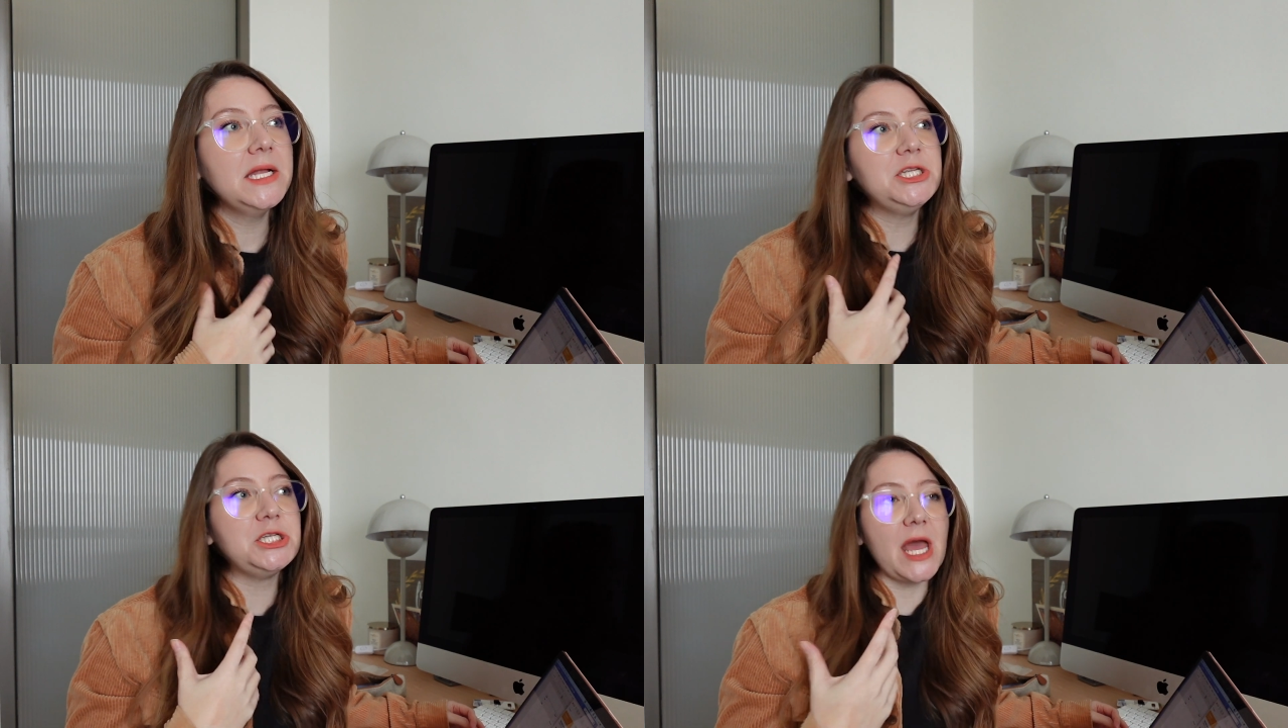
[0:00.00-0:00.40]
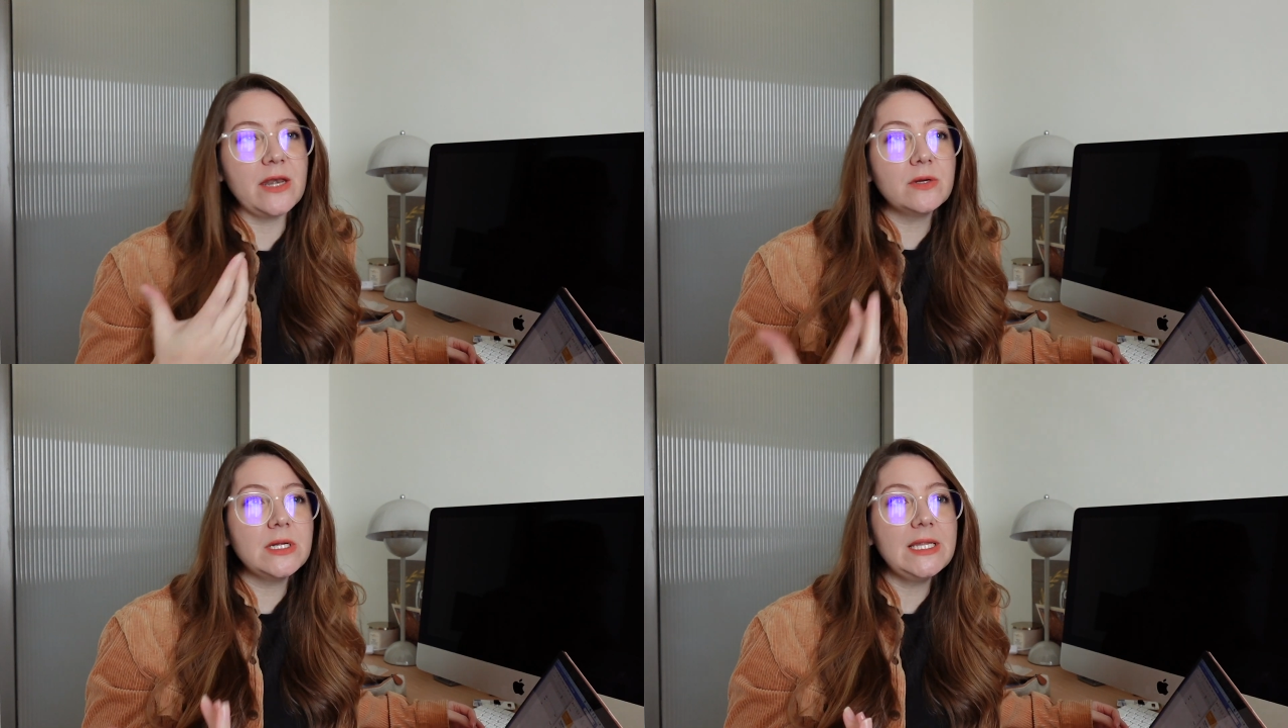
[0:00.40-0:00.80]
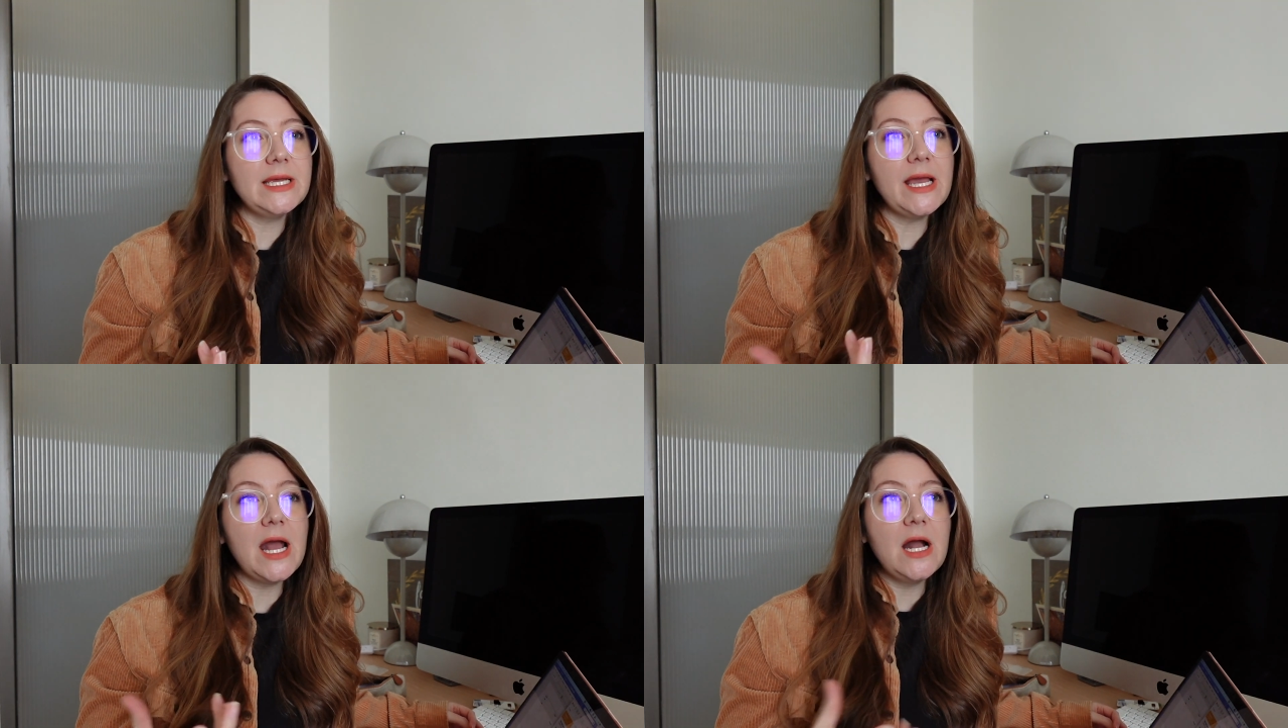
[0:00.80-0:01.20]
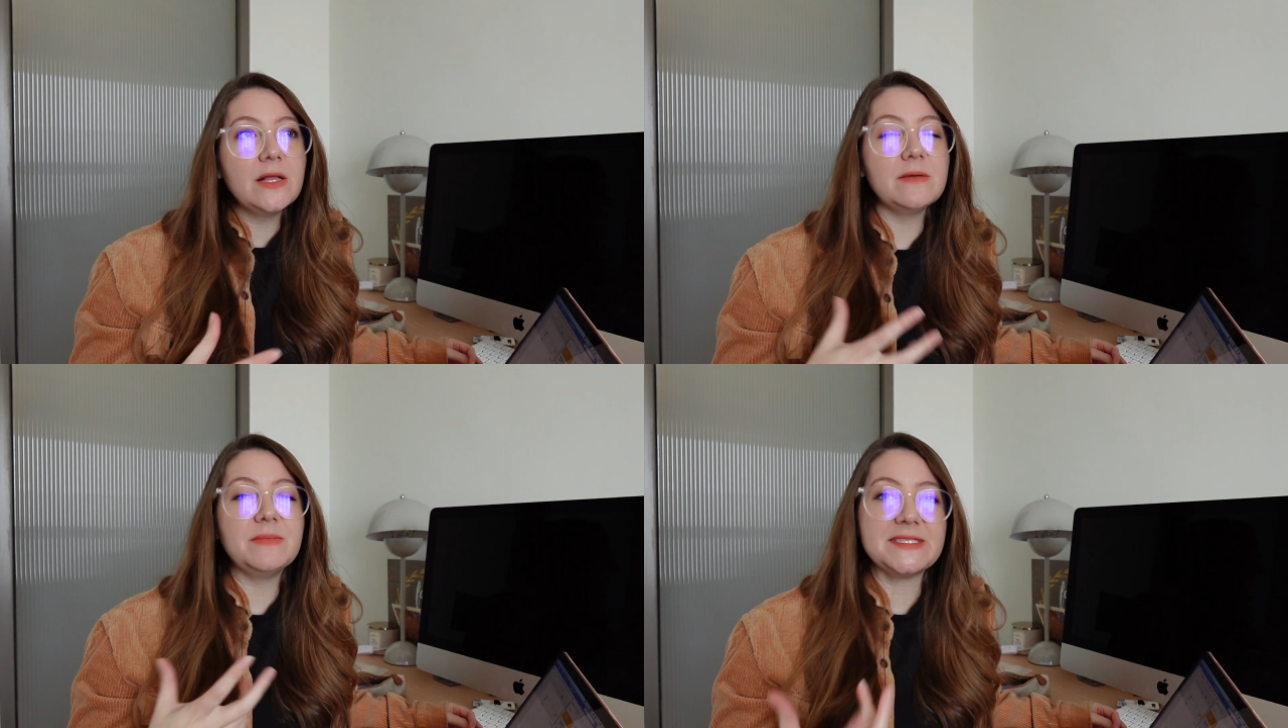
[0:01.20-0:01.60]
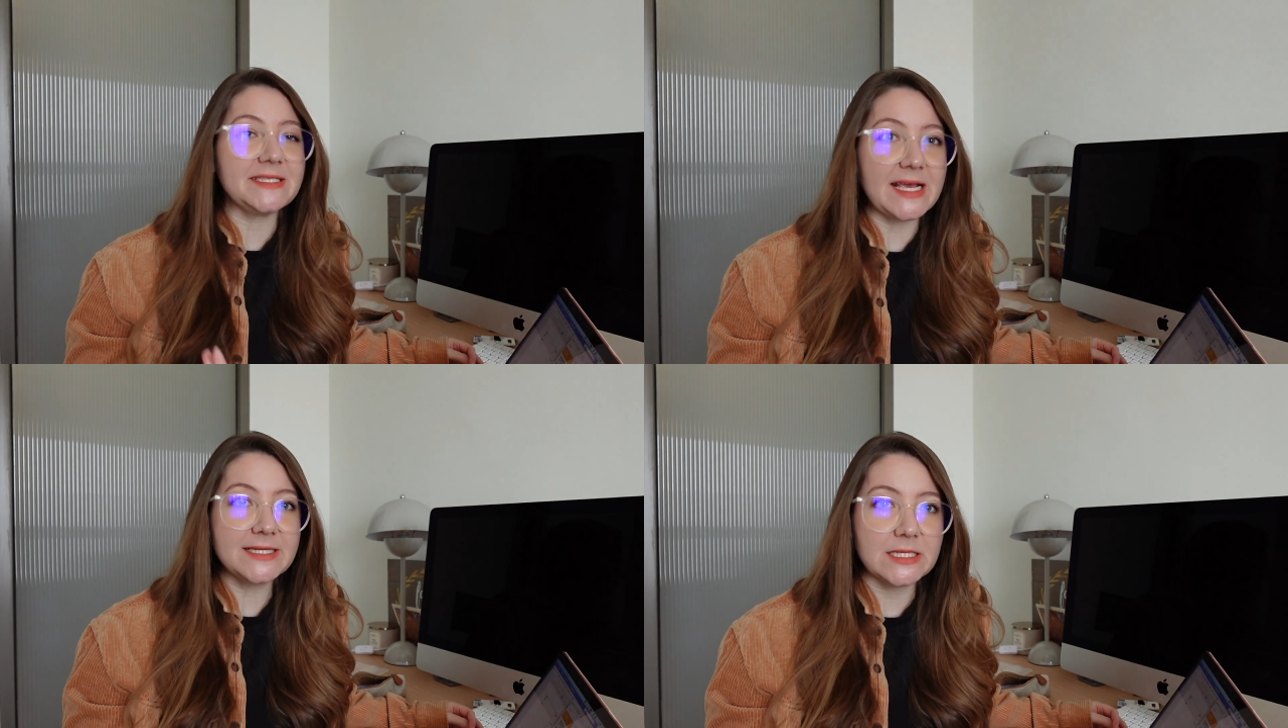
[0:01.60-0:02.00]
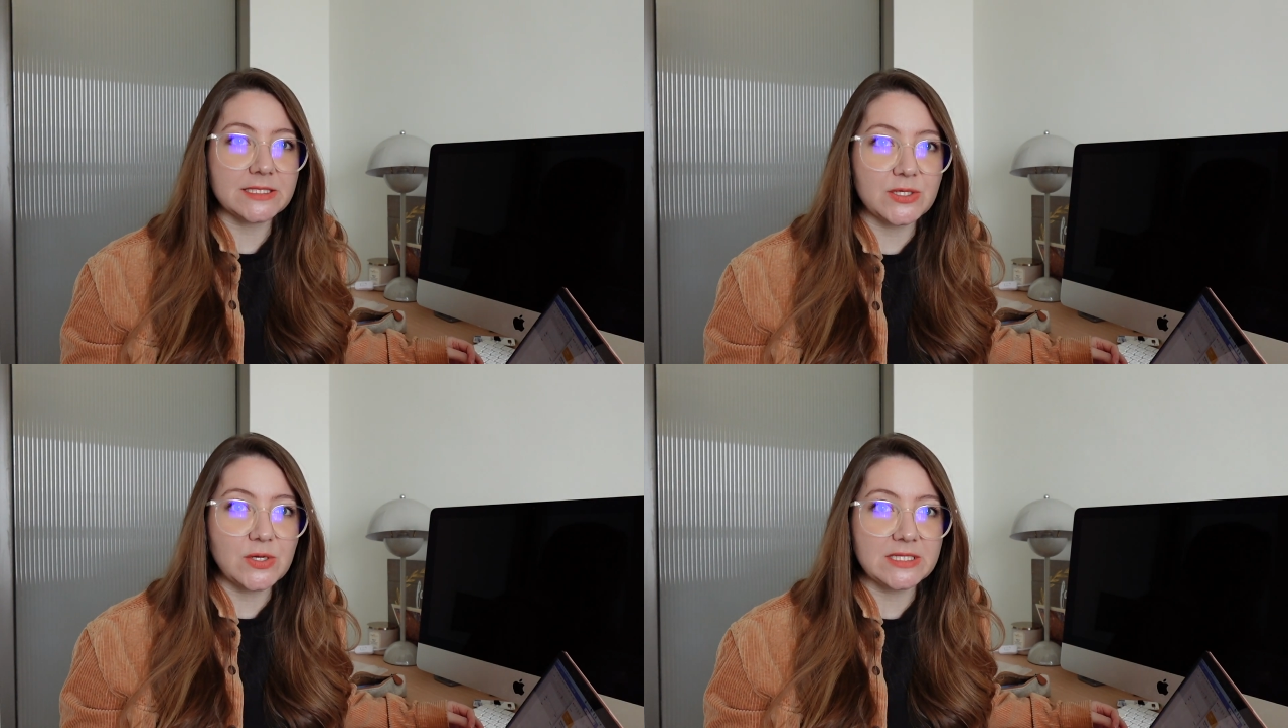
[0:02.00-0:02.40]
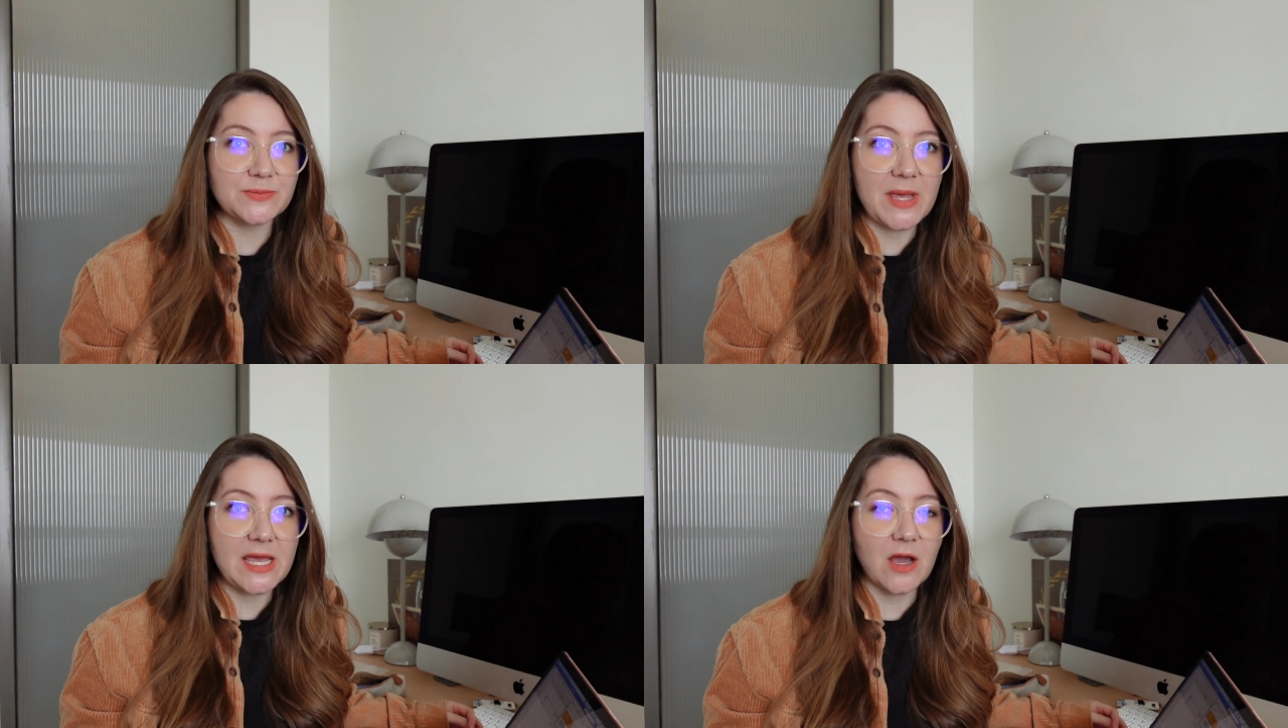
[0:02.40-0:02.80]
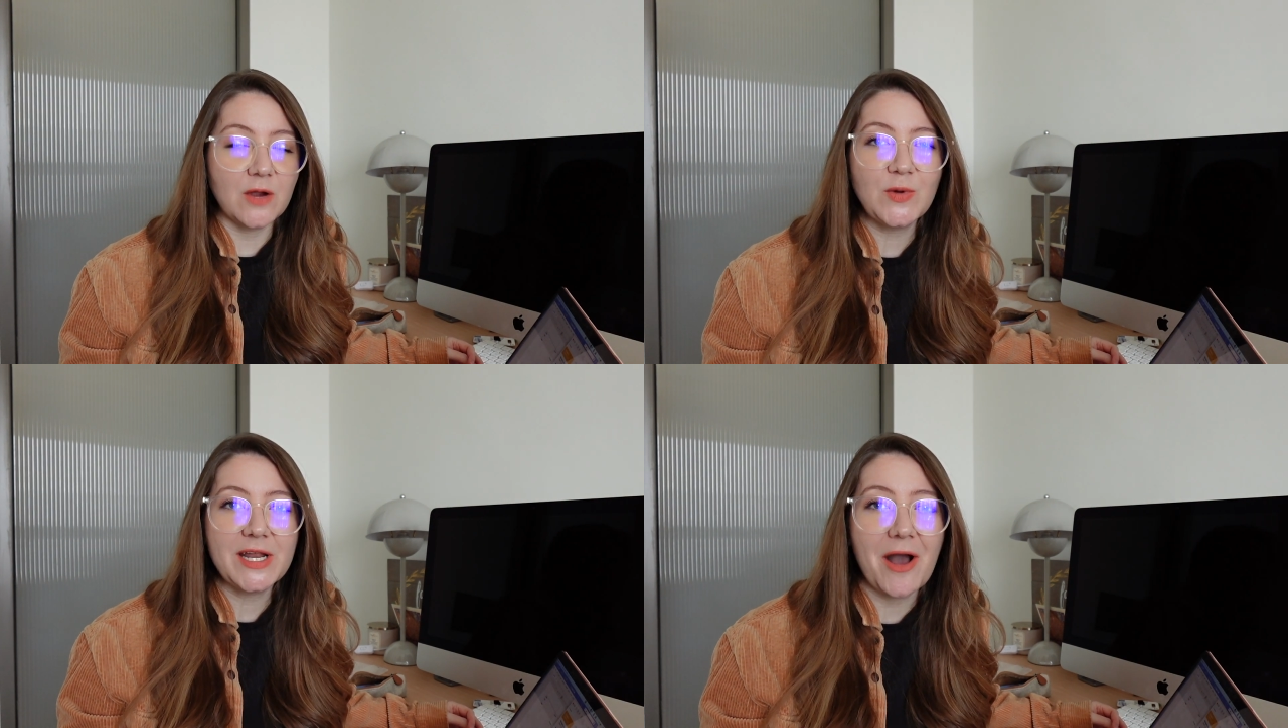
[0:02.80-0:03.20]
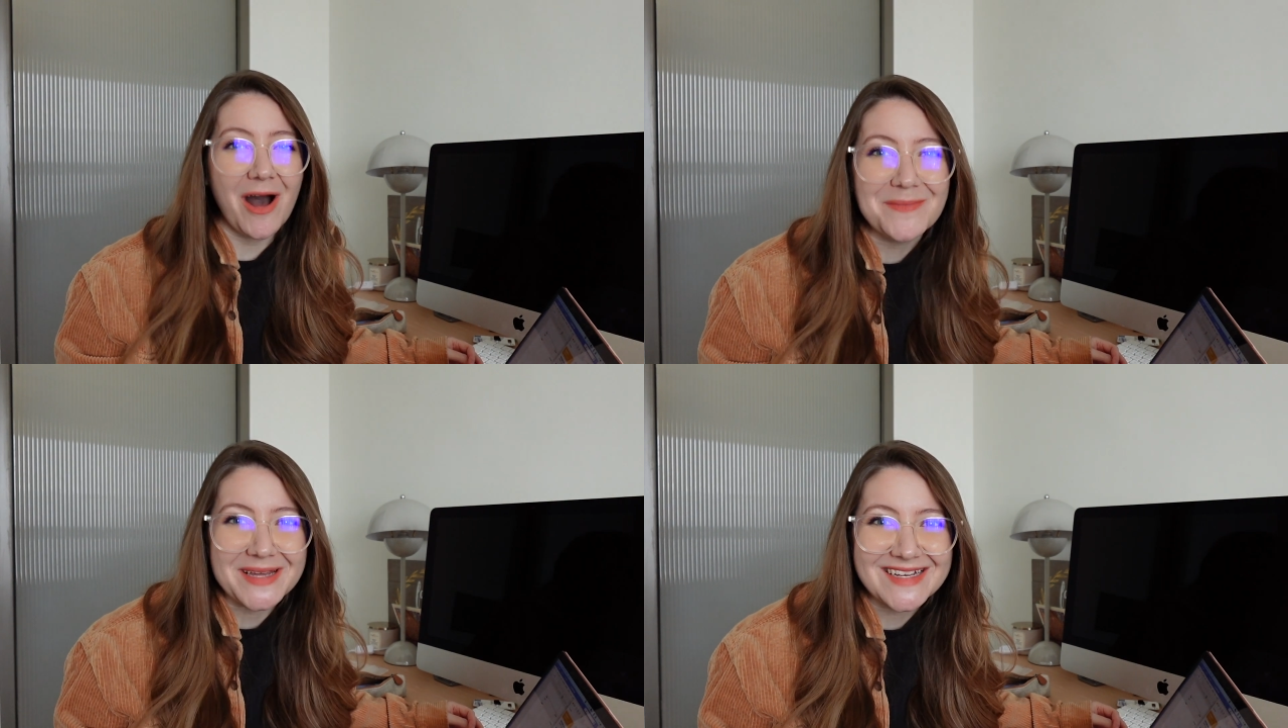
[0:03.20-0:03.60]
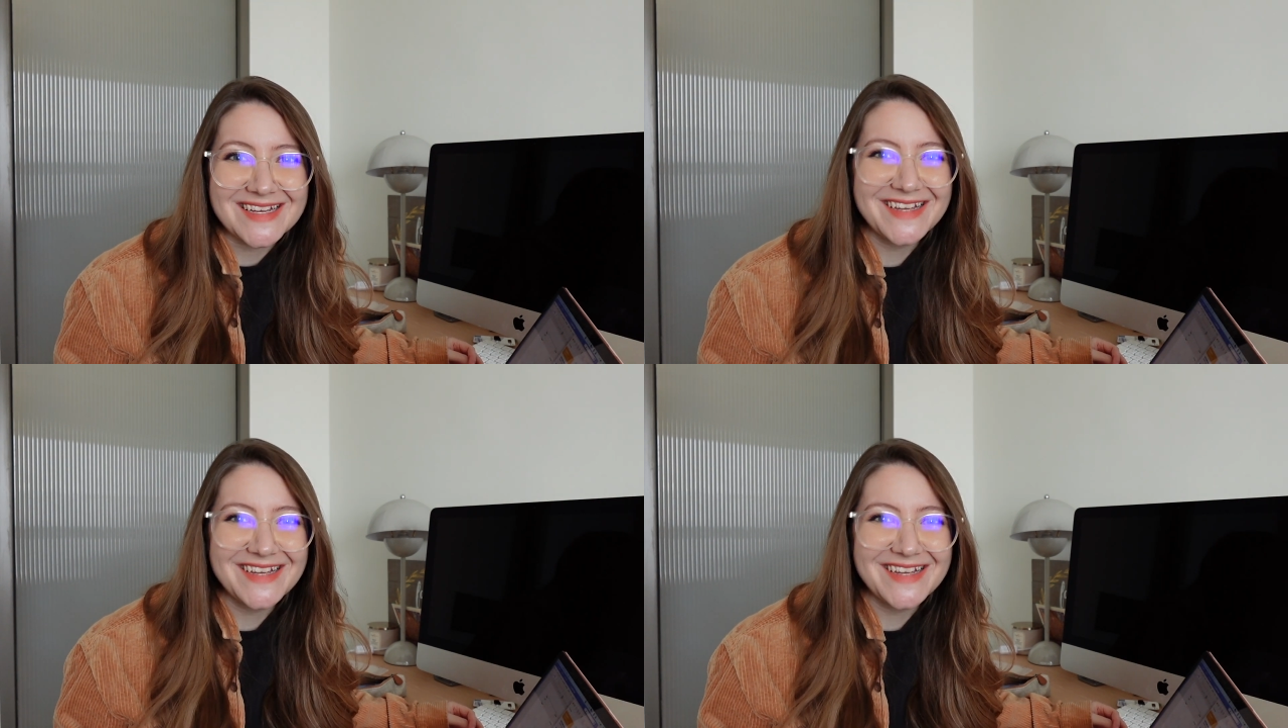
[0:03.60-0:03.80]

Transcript: generally the mistakes that students make are pretty common.